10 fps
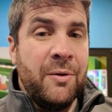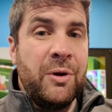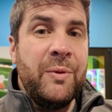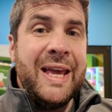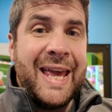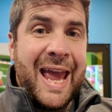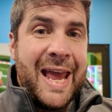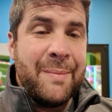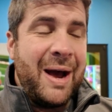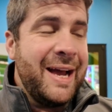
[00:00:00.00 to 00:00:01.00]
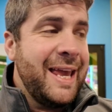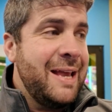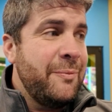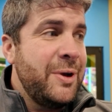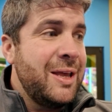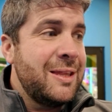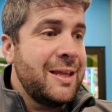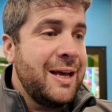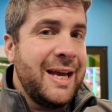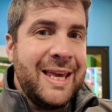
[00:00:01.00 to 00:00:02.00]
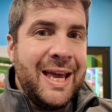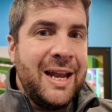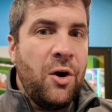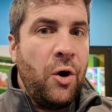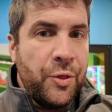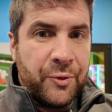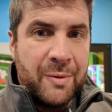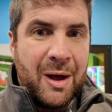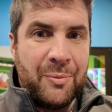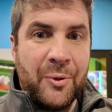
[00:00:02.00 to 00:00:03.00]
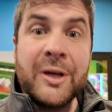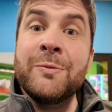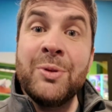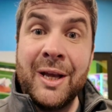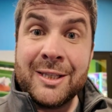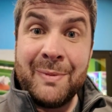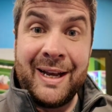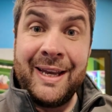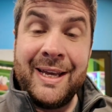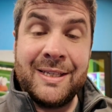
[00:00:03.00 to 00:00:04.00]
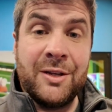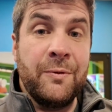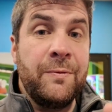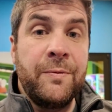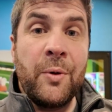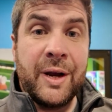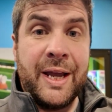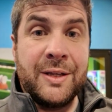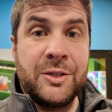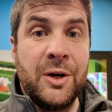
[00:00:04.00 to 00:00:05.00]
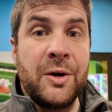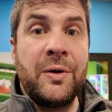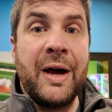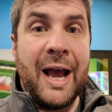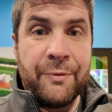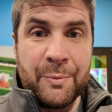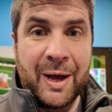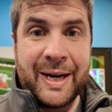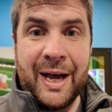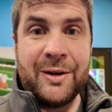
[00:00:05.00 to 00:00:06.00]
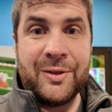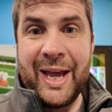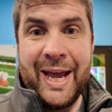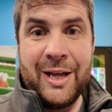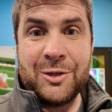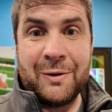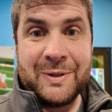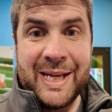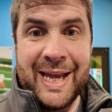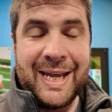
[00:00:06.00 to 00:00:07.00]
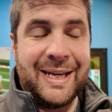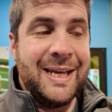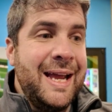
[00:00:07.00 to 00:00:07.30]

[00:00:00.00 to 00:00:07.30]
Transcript: When we came, I came with, again, all 3 of my boys plus my niece, so 4 kids total, everybody under the age of 10.